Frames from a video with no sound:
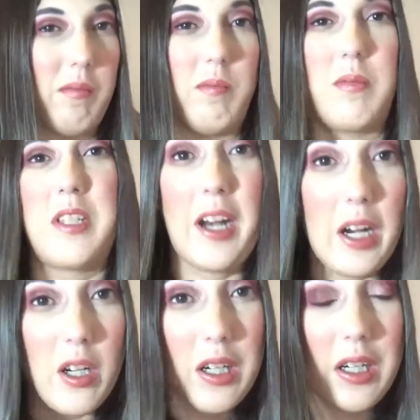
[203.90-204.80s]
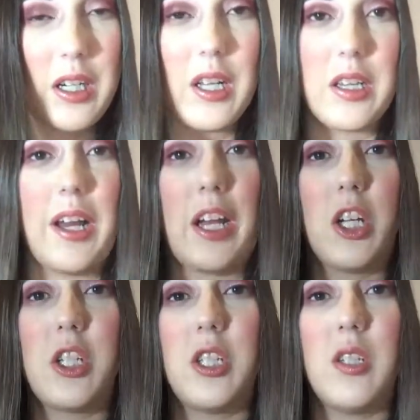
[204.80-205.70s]
standard,
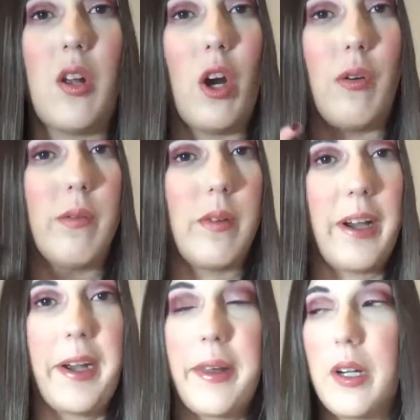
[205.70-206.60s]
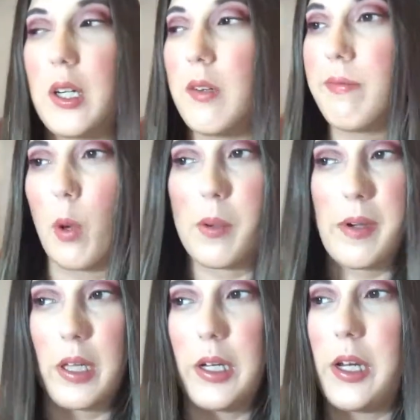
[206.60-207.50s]
like her regular
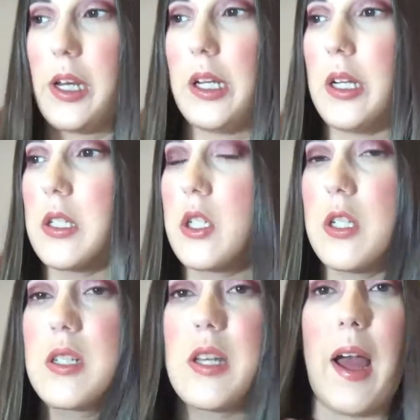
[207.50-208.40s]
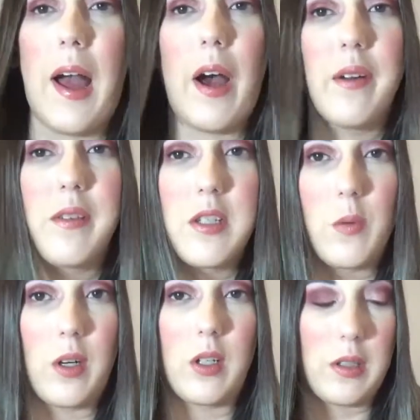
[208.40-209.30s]
formula. It is just out of
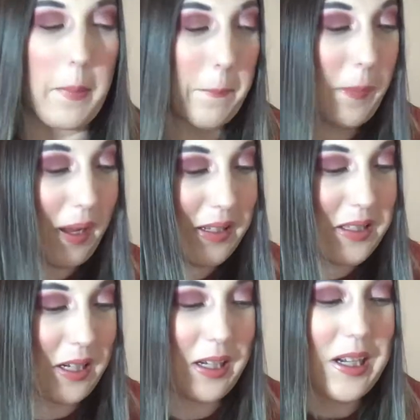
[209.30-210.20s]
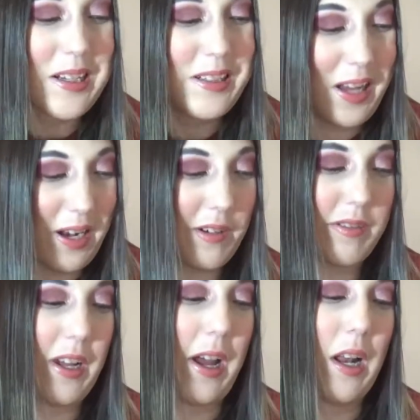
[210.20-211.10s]
this world, amazing, 10 out
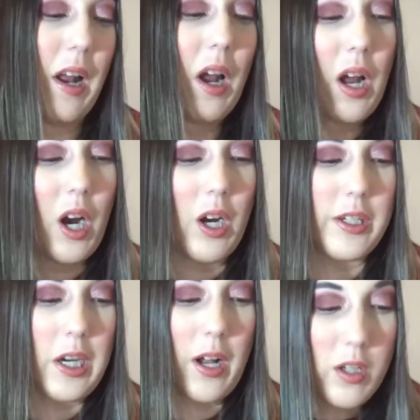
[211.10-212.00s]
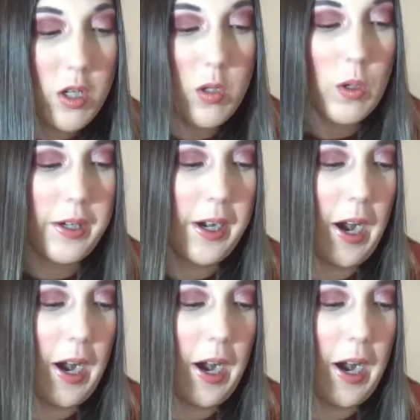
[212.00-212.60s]
of 10. Her color story,